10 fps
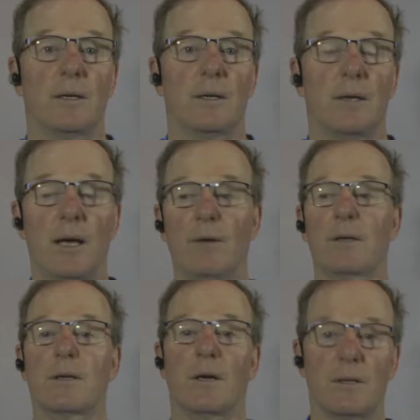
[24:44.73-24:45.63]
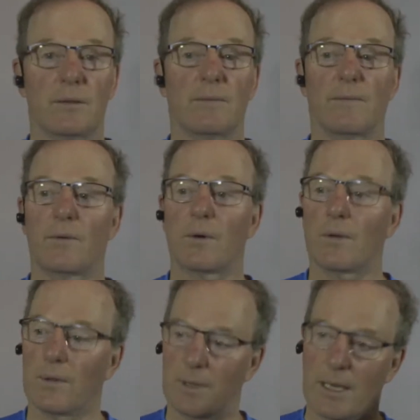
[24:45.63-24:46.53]
Herod calls him
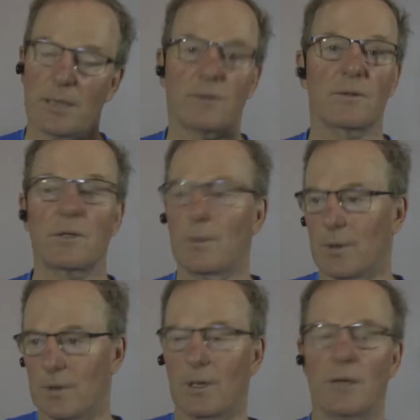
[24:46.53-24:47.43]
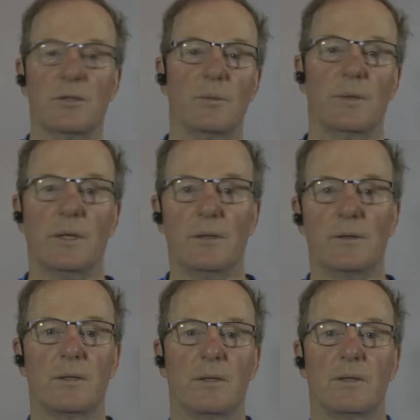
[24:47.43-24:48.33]
forth and asks for something, talks to him,
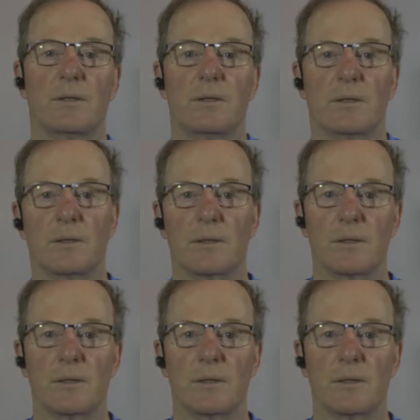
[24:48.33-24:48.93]
and Jesus just